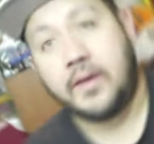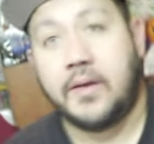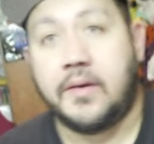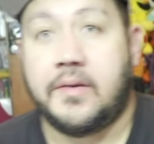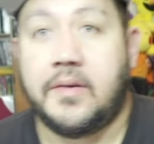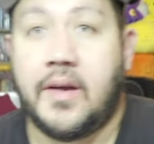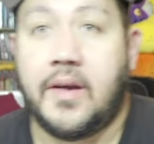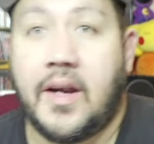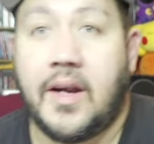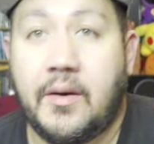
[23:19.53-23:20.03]

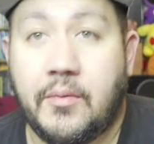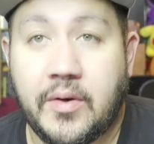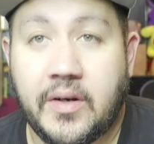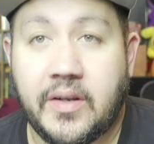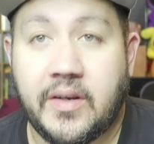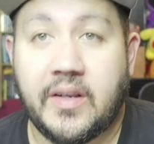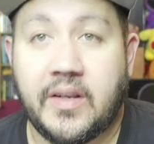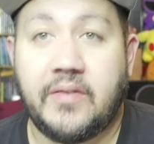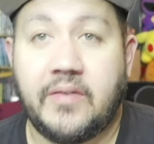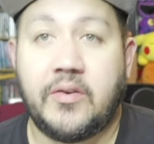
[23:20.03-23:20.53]
Sorry, I wanted
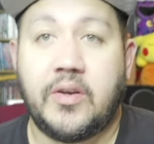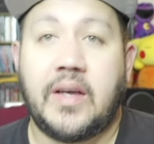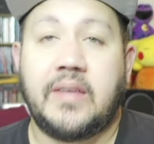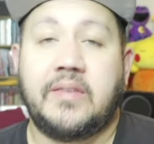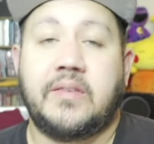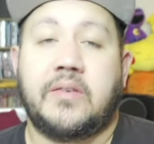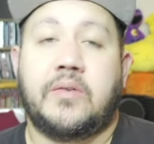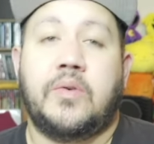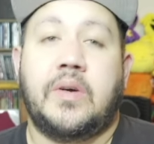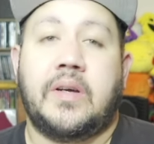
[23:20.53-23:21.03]
to give you guys
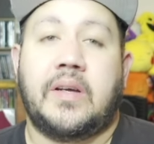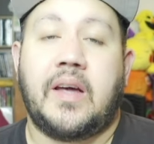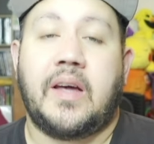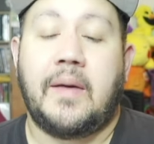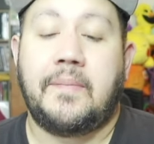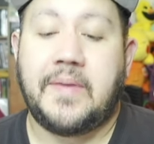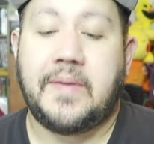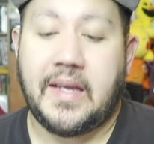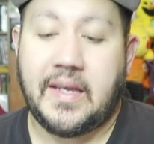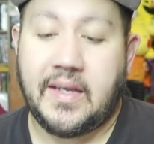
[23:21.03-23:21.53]
a quick
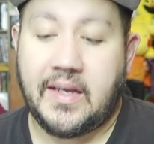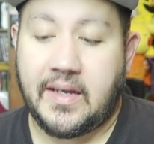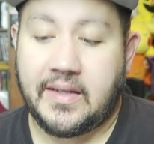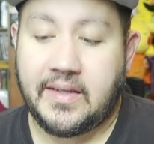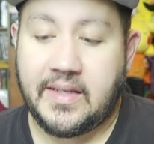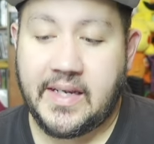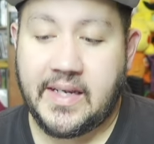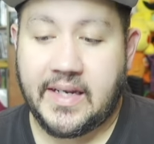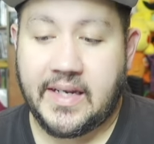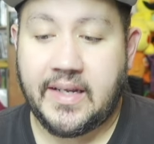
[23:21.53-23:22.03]
update. I
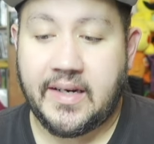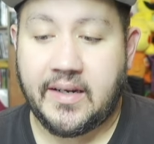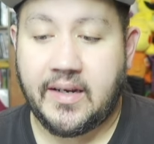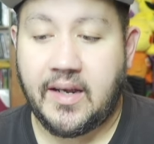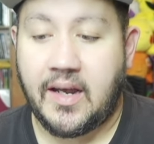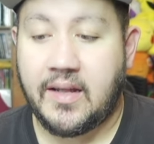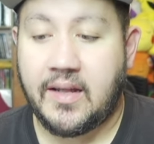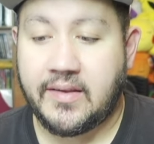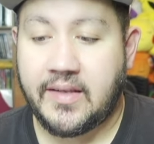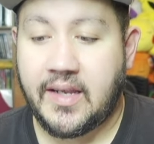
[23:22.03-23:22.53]
did get in
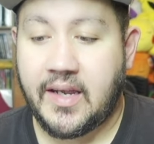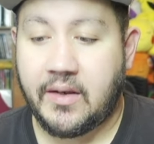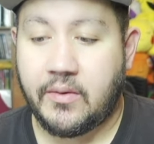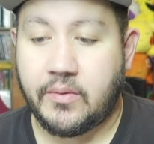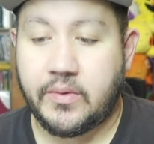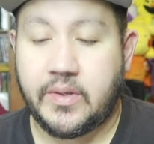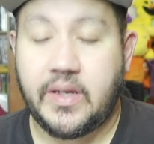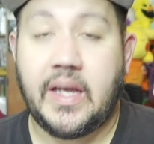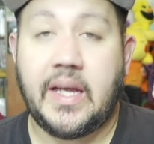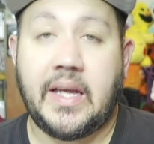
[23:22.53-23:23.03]
contact
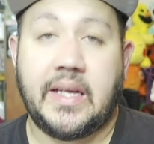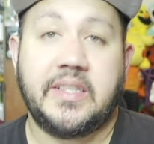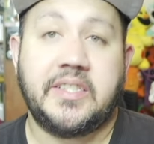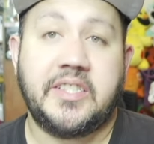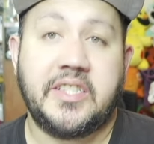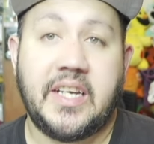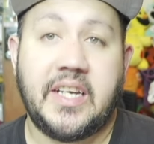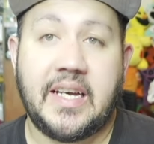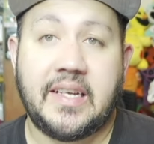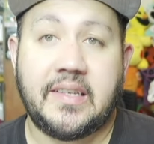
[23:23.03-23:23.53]
with
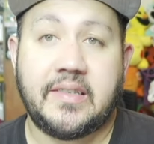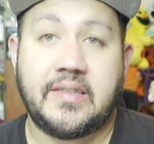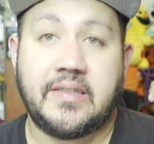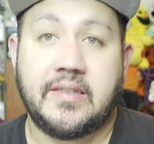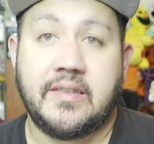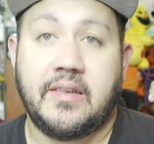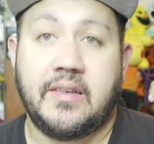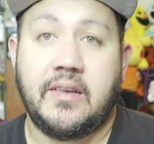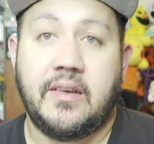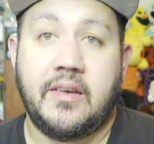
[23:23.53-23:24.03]
AGS
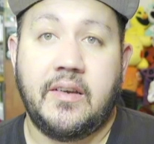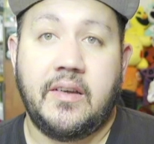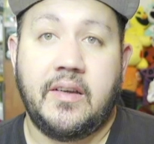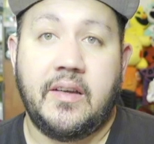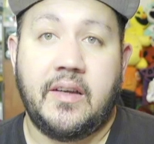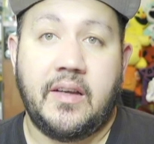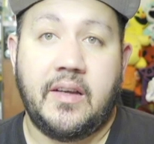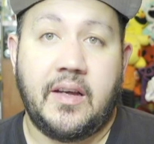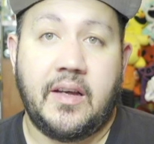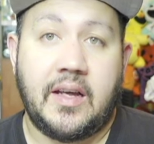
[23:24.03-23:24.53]

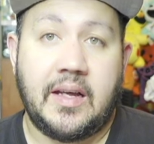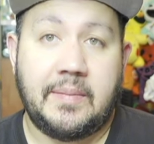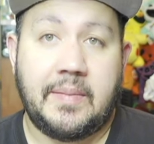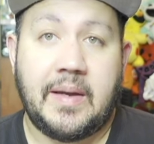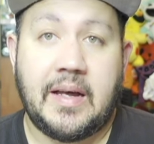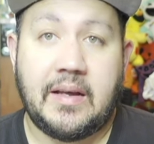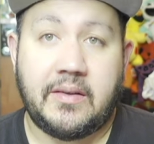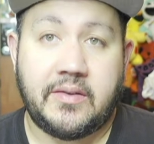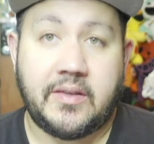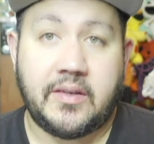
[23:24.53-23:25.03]

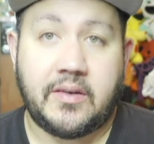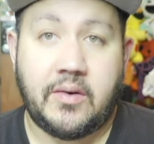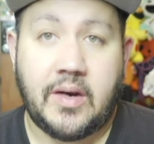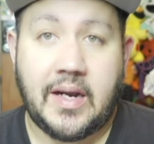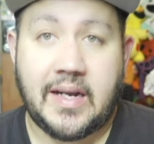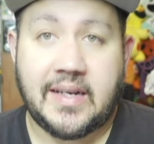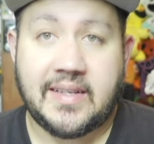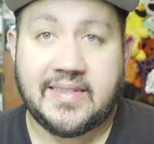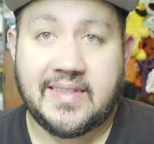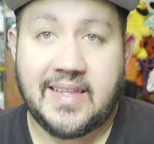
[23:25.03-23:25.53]
about the
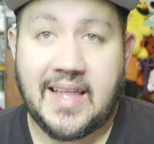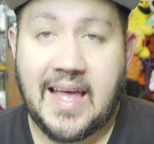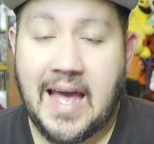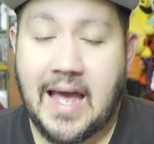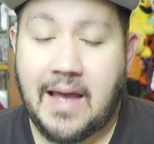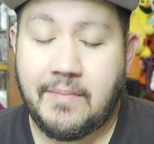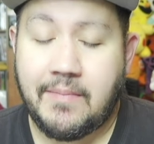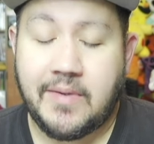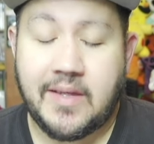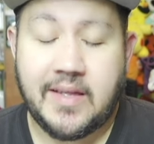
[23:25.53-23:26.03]
cracked
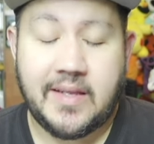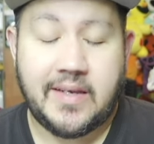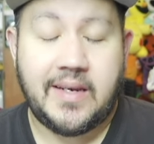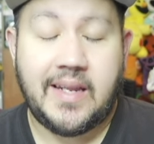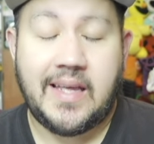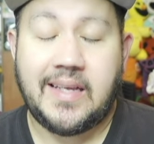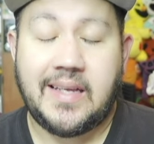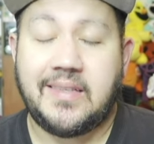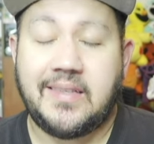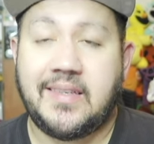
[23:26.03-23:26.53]
slab, and
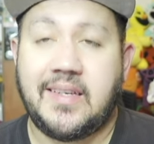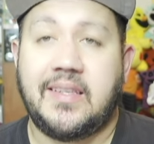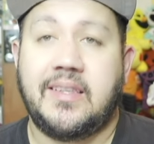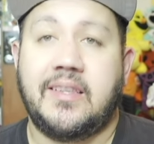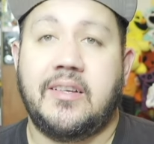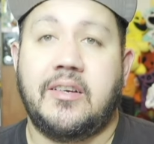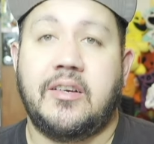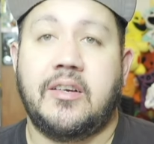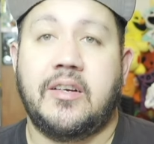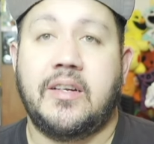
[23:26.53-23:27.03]
they said
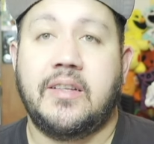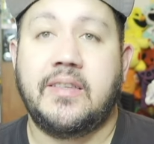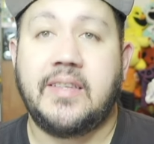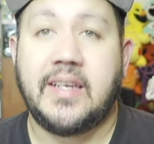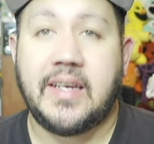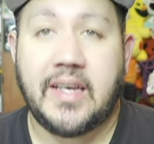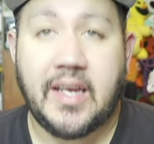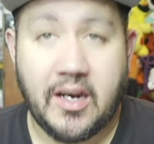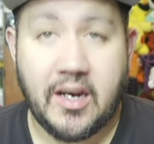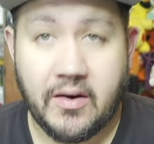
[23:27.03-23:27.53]
they're going to take
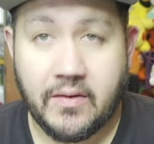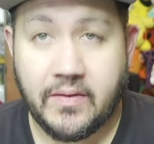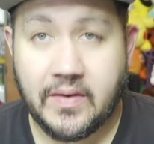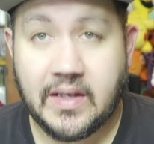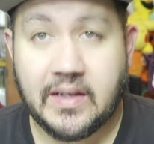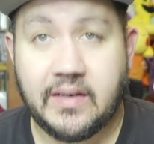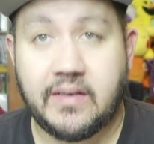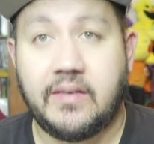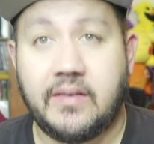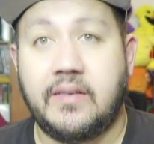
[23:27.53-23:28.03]
care of
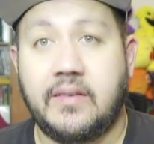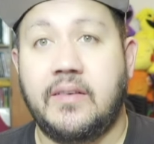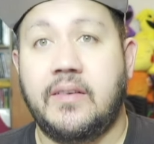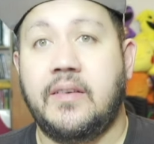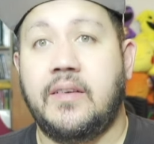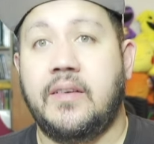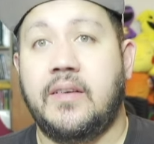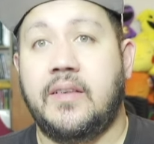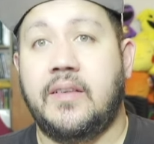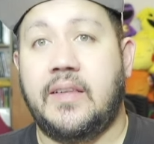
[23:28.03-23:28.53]
it.
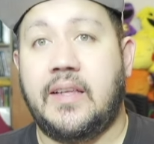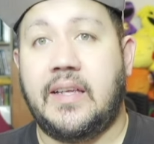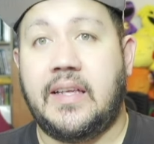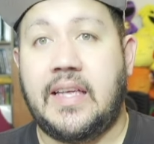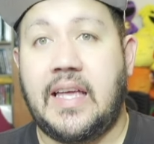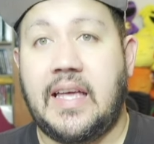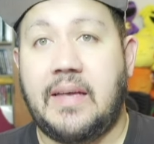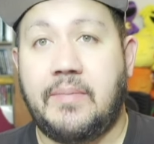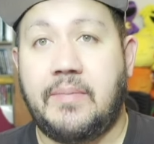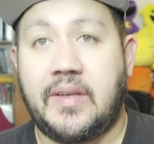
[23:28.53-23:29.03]
They
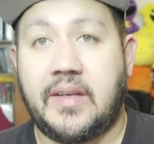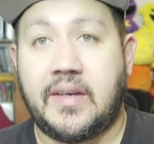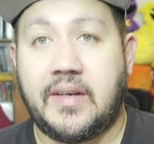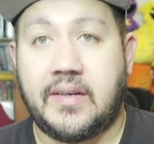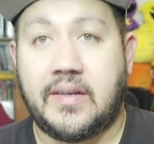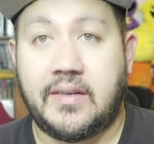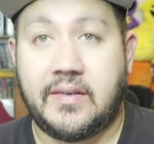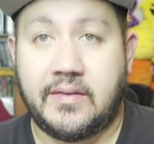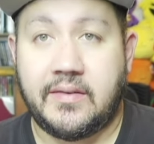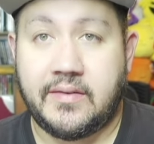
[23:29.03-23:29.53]
gave me a
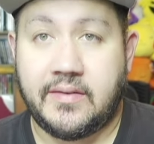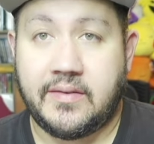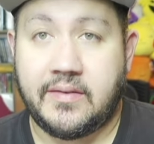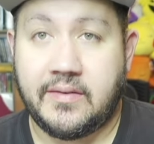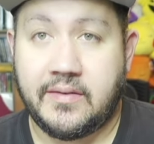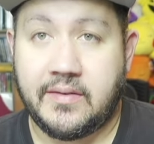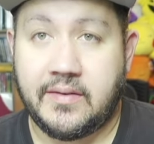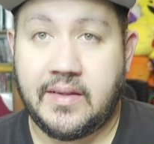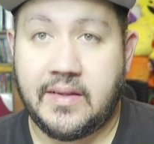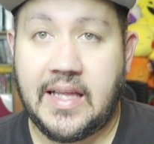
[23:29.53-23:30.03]

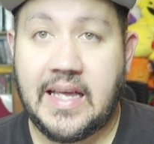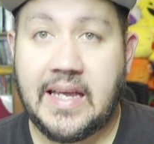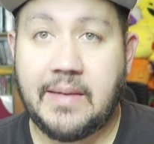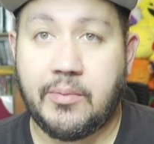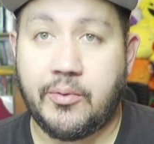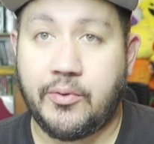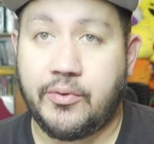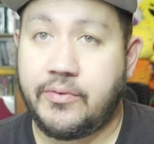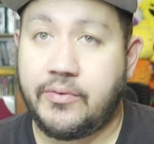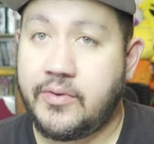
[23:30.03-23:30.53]

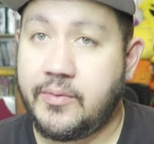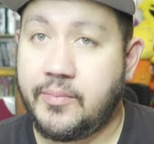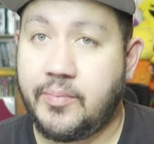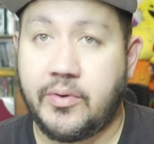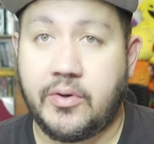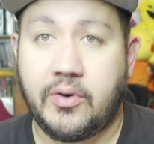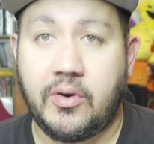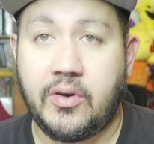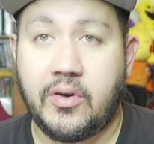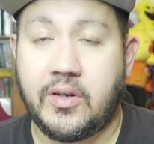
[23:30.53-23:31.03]
label to put
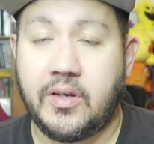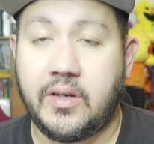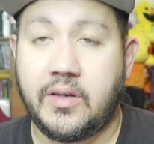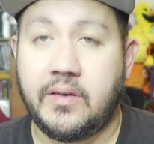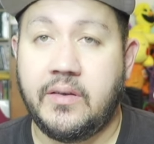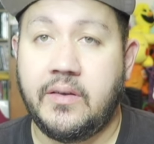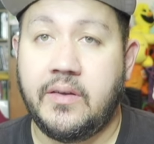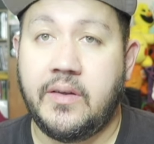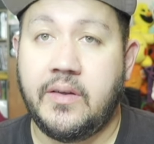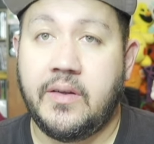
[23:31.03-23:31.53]
on a
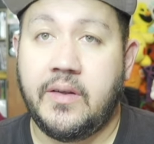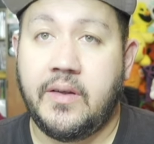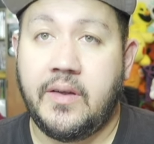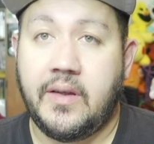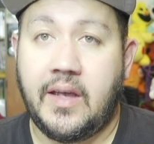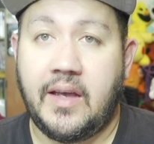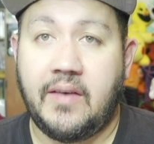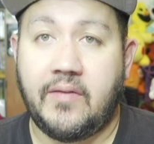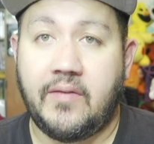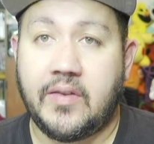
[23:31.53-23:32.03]

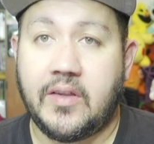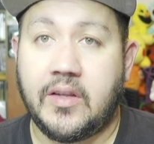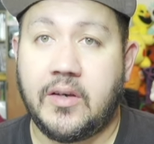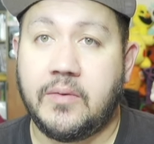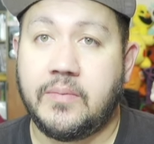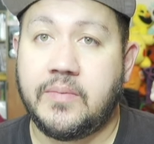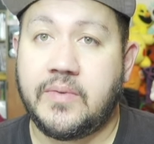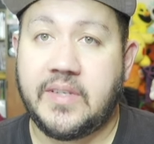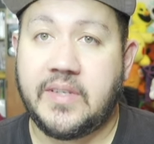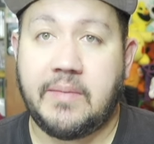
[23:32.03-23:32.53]

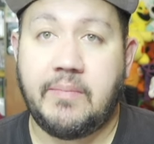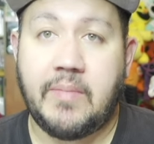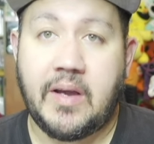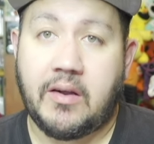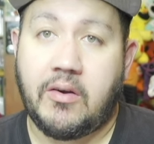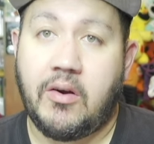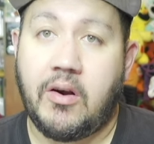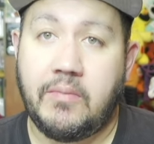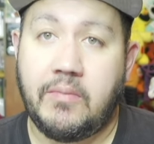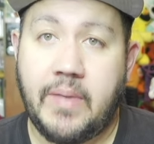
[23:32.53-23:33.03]
envelope, send my
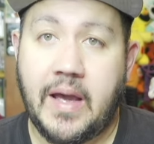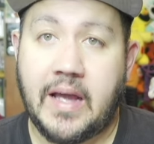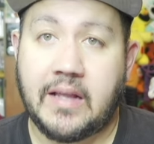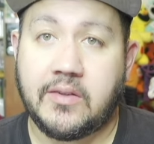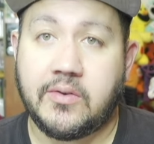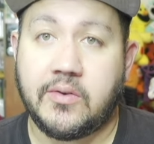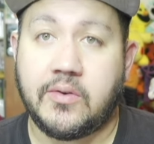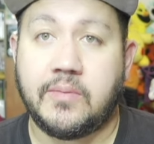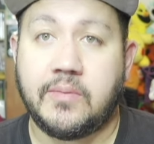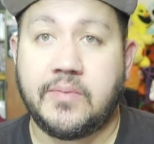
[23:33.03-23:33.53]
card back
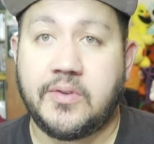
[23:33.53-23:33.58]
to them.